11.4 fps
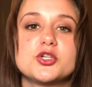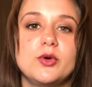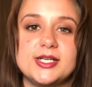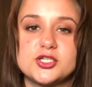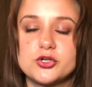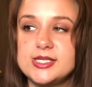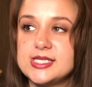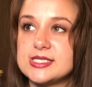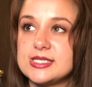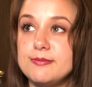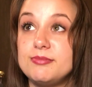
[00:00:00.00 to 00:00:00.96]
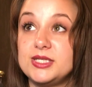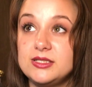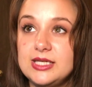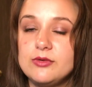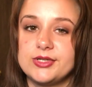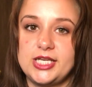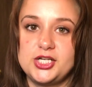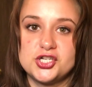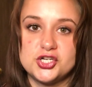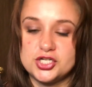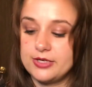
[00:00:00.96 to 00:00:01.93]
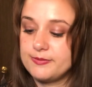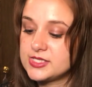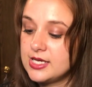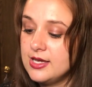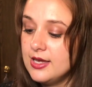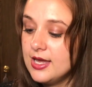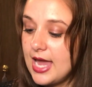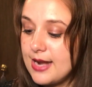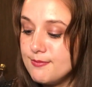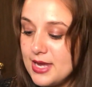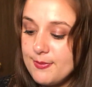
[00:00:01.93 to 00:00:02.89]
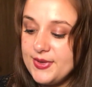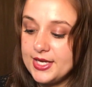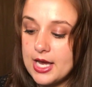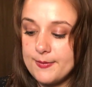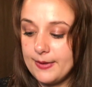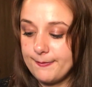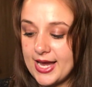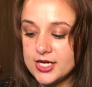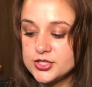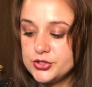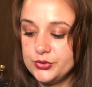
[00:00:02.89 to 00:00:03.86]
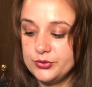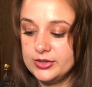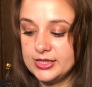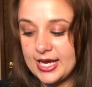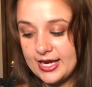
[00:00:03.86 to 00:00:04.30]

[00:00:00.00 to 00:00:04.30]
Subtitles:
choice, choices in building relationships, and maybe coming back to